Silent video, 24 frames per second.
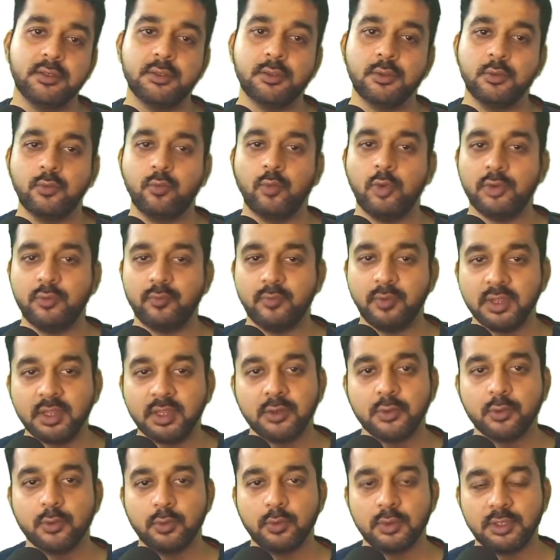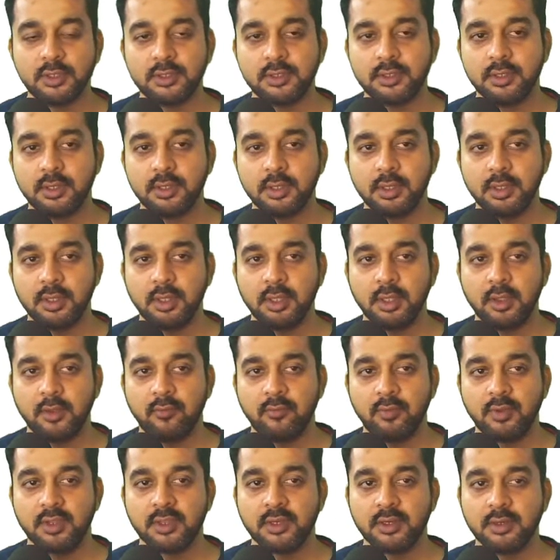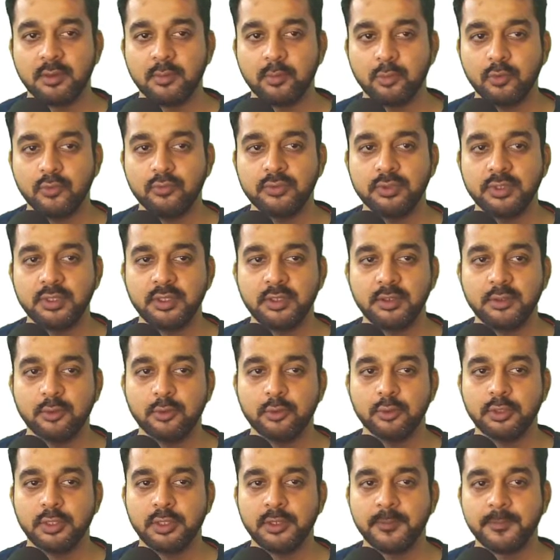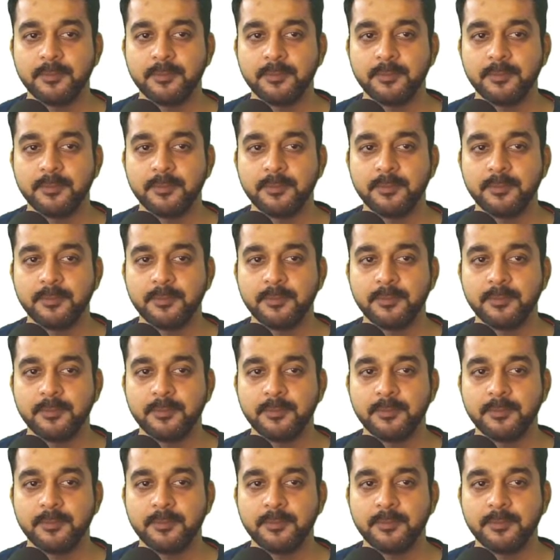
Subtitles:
so what we can do is we can remove these using